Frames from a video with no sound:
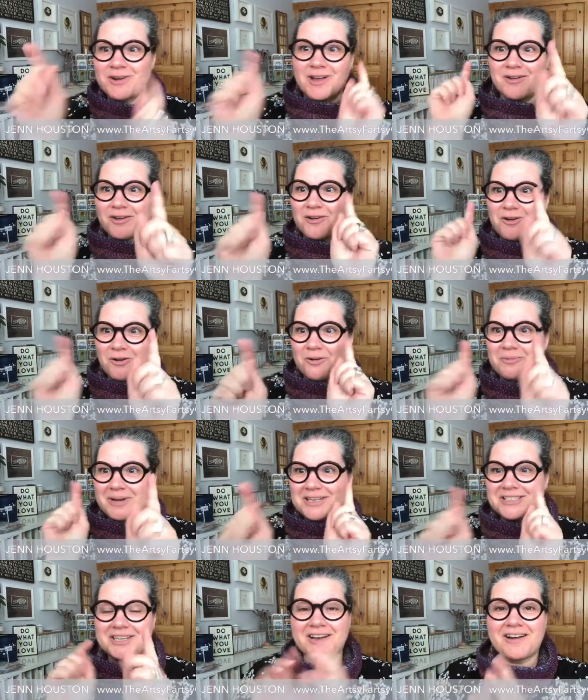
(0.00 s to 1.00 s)
out a whole
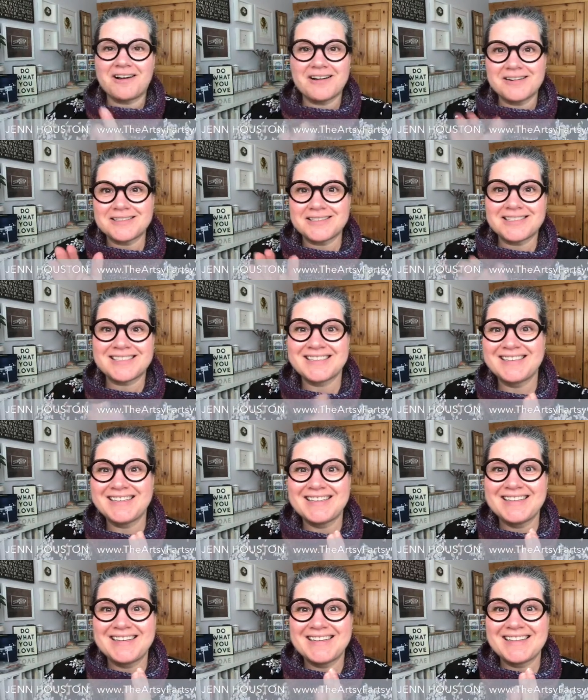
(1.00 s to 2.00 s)
bunch of hearts.
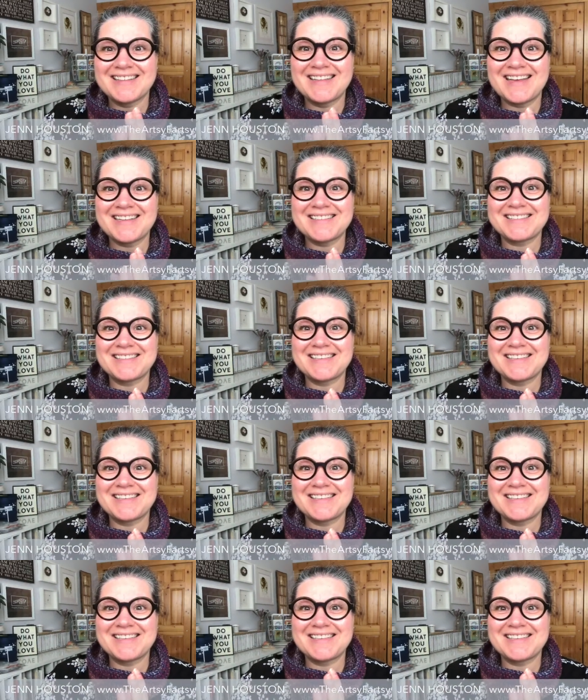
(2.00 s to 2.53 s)
That's,